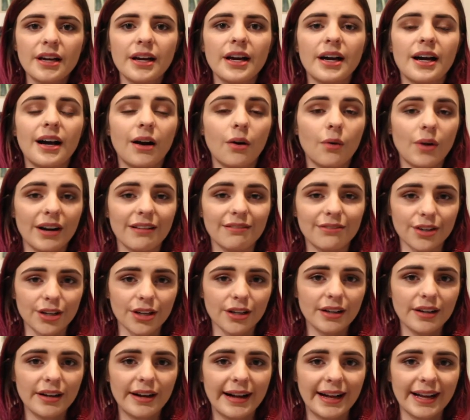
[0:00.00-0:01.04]

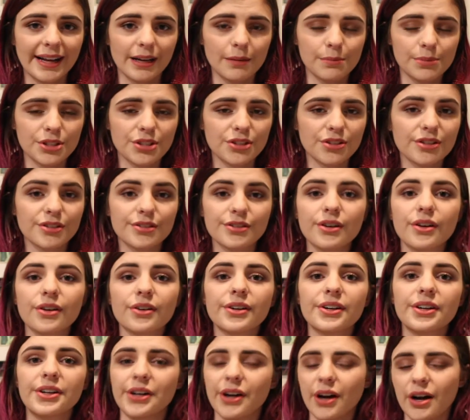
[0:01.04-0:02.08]
However, hamsters are
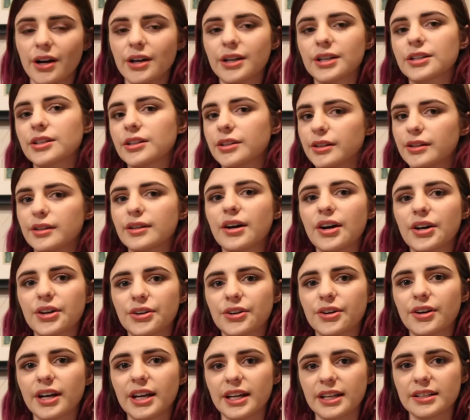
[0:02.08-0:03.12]
not good
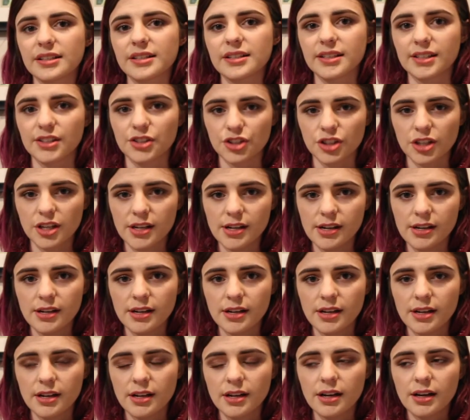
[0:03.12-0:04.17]
under anesthesia,
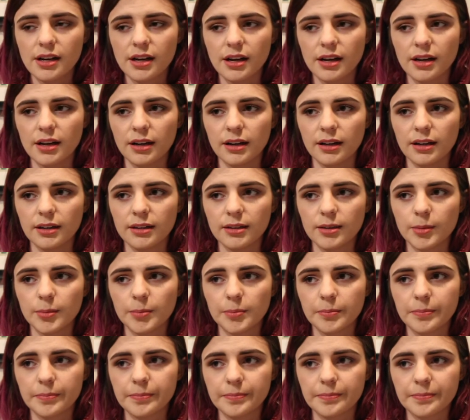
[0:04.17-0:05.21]

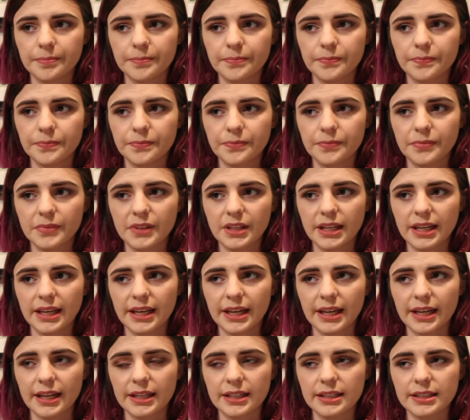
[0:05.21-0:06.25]
and
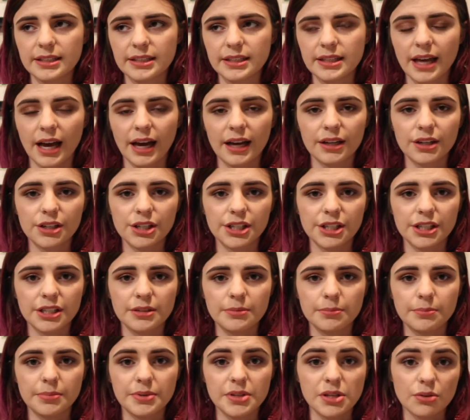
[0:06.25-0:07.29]
that
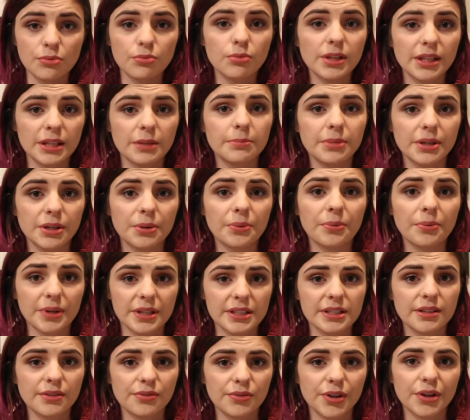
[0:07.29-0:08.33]
could be a really big
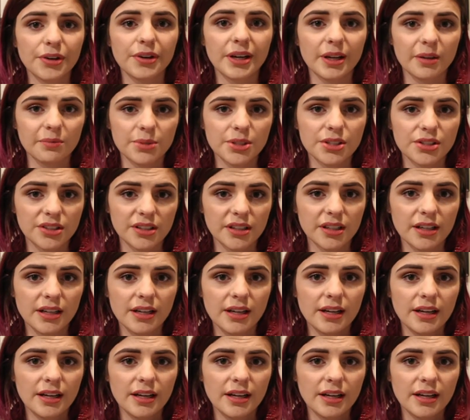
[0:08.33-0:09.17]
risk for your hamster.